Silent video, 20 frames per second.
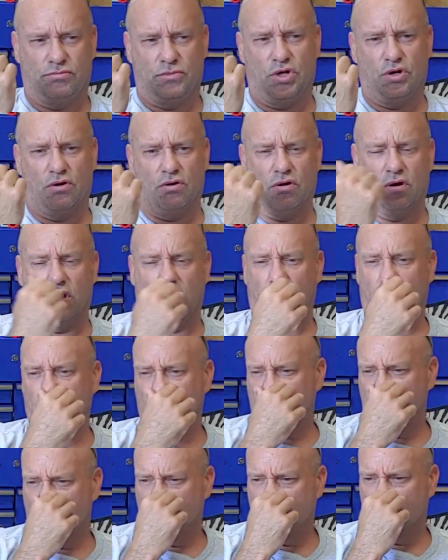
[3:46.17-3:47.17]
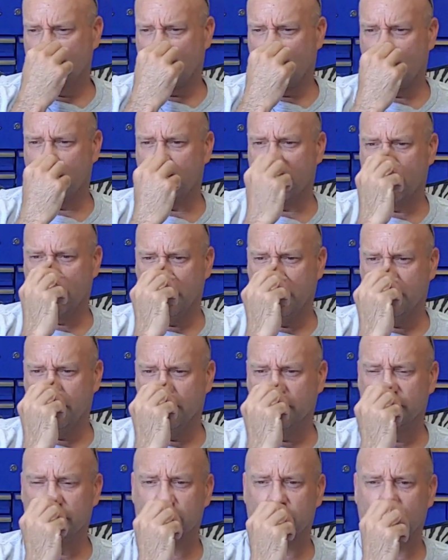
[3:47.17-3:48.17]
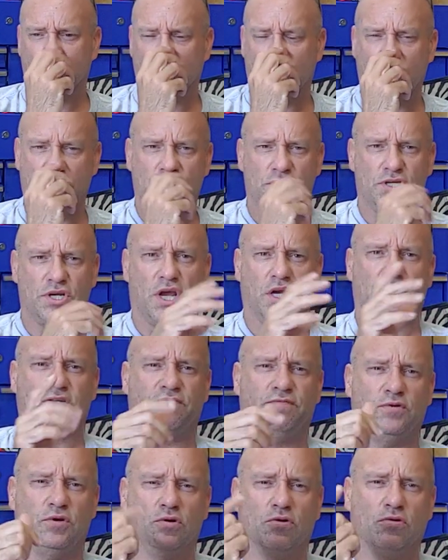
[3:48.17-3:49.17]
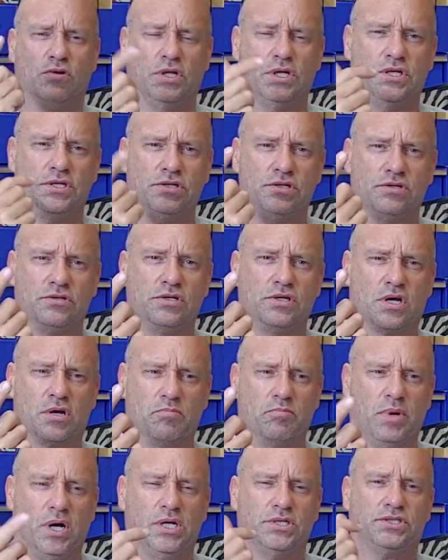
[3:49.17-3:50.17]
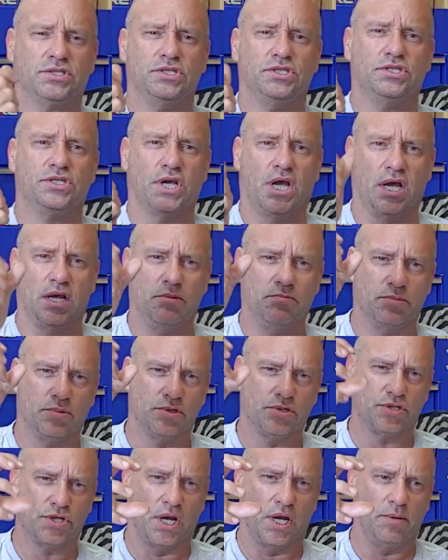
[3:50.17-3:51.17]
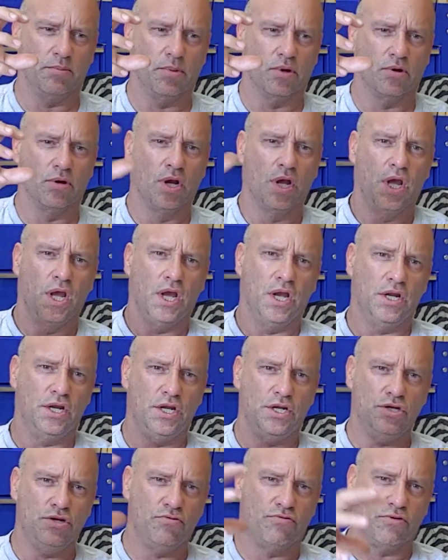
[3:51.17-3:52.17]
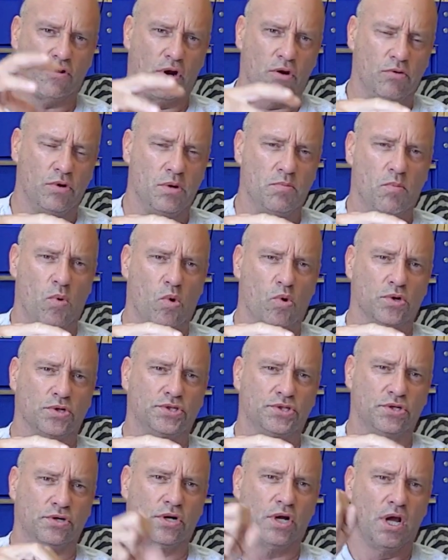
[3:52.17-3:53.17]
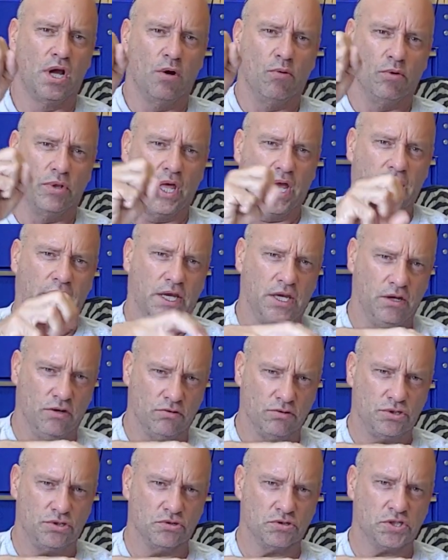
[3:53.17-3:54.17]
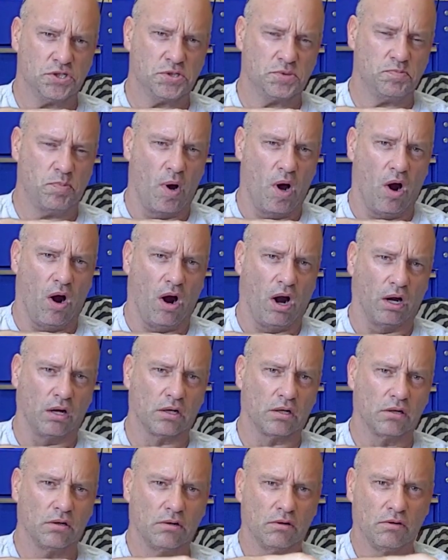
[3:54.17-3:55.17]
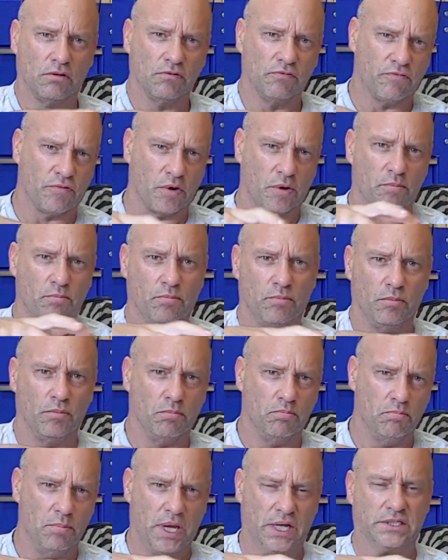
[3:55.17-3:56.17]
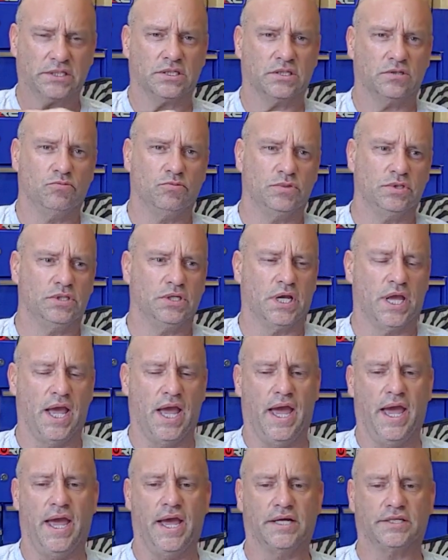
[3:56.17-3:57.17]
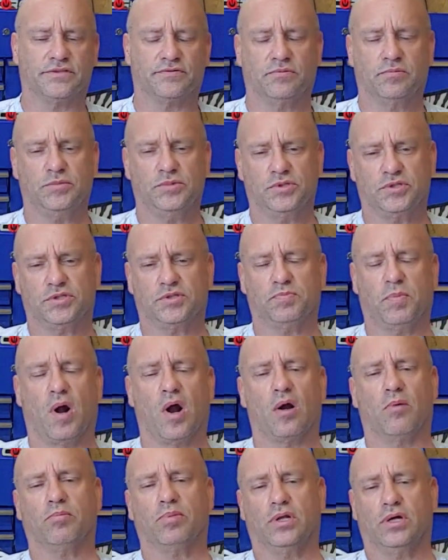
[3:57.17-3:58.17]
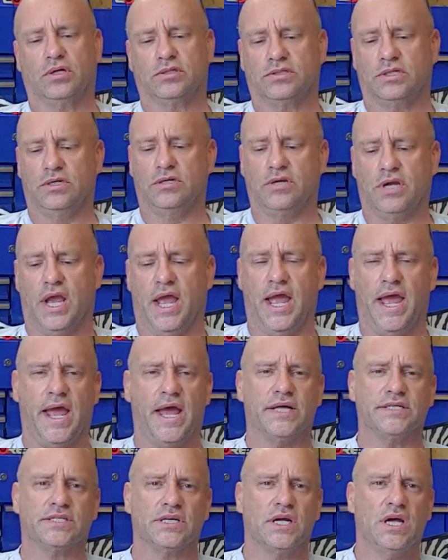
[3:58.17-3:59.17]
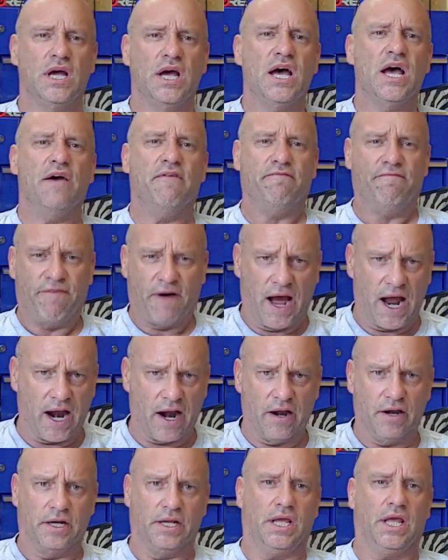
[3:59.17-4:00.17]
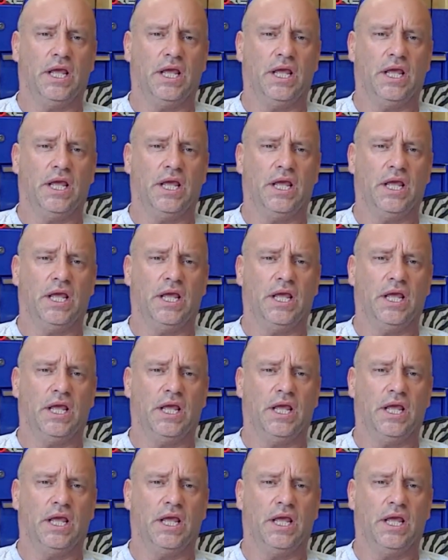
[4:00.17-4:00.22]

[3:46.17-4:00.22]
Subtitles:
your carburetor injects fuel into the combustion chamber, and then you throw in moisture, well, that kills your spark from mixing with the gas, when your spark plugs through your gas and firing the